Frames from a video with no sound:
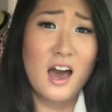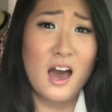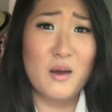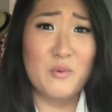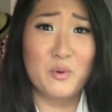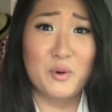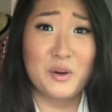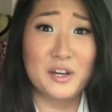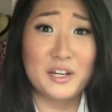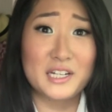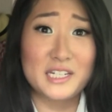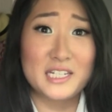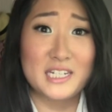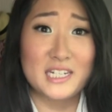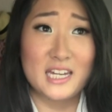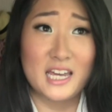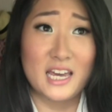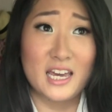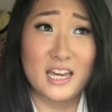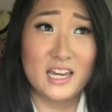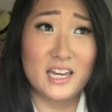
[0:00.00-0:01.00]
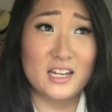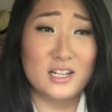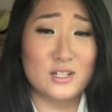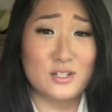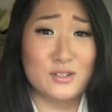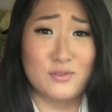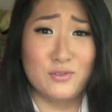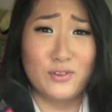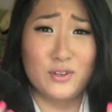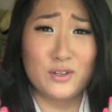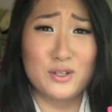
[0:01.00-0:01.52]
I'm wearing it today. It
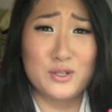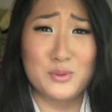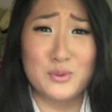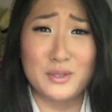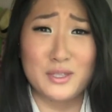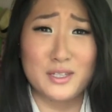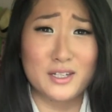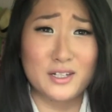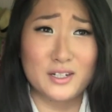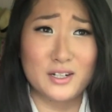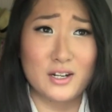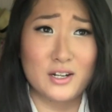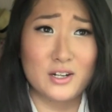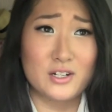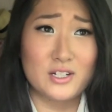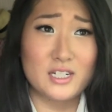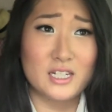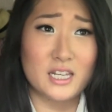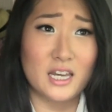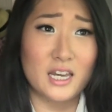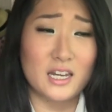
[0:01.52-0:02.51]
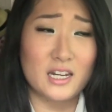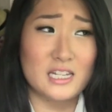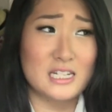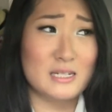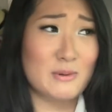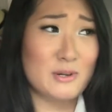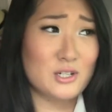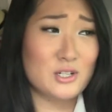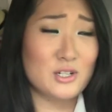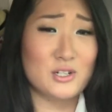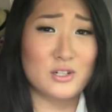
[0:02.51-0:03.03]
just feels really good on your skin,
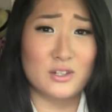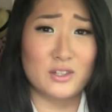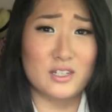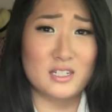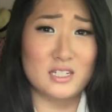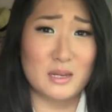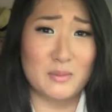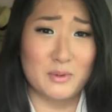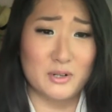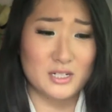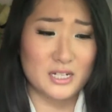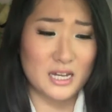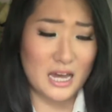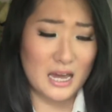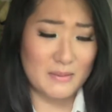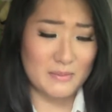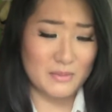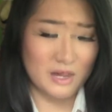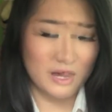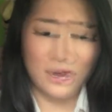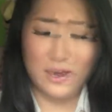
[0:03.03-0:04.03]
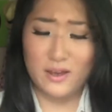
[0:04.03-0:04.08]
especially during the summertime.